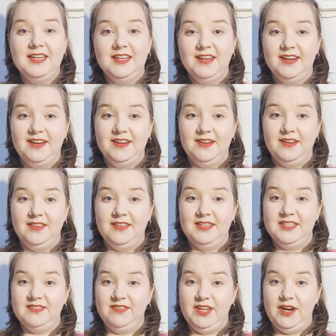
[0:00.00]

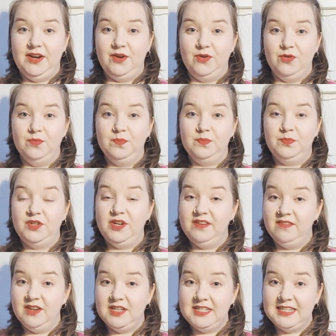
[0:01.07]
this video
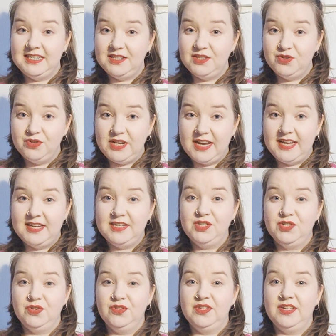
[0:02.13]
previously today
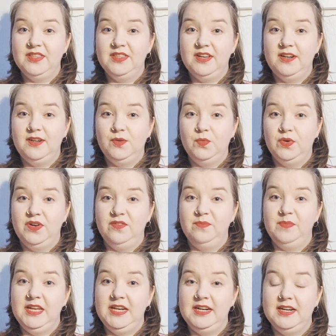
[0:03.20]
so that there would have
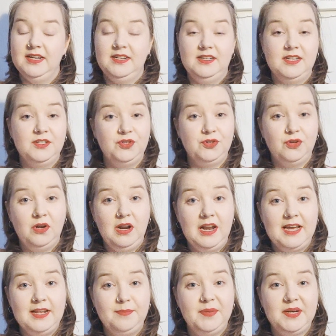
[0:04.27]
been natural
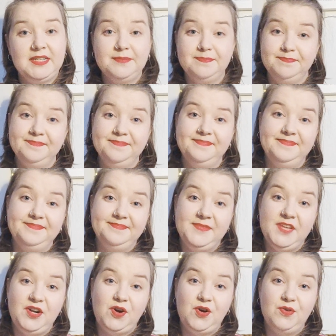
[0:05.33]
light, but
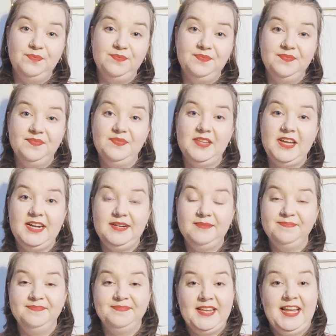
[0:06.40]
you know, then